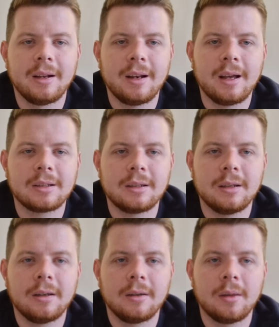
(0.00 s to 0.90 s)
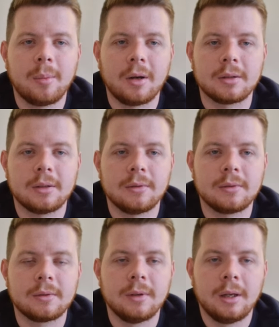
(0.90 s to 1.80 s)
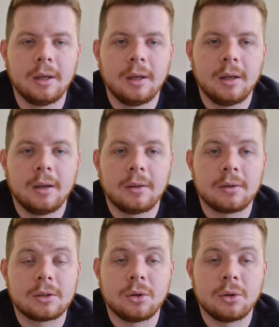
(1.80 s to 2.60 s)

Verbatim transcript: Lastly, the positives. There's